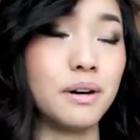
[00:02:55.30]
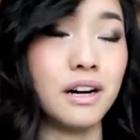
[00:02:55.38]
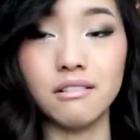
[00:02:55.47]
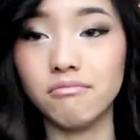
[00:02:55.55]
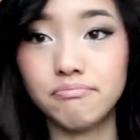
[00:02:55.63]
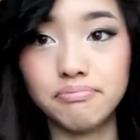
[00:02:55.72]

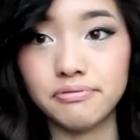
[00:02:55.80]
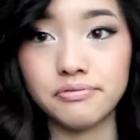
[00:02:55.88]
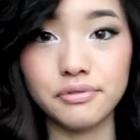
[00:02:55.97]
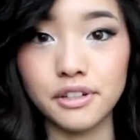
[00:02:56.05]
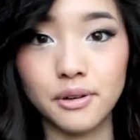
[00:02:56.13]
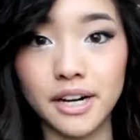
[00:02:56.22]
but
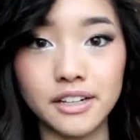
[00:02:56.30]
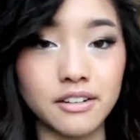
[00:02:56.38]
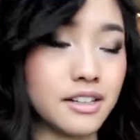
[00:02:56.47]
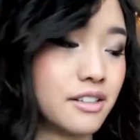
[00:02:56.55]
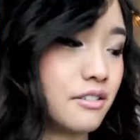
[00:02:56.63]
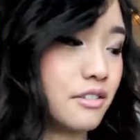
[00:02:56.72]
what do I know?
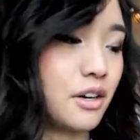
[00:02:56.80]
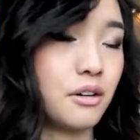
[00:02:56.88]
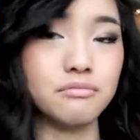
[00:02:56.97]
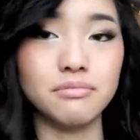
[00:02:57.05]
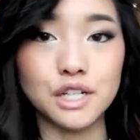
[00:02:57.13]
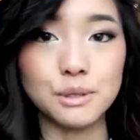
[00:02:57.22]
I don't
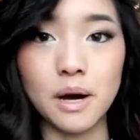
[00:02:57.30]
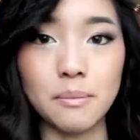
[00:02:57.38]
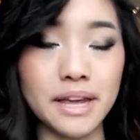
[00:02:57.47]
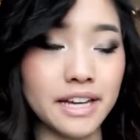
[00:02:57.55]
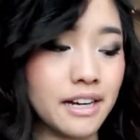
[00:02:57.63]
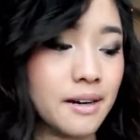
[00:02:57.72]
know much about
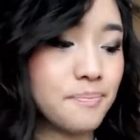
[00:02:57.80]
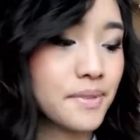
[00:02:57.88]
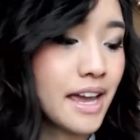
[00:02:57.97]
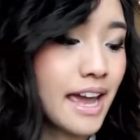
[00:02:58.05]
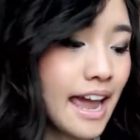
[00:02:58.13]
makeup.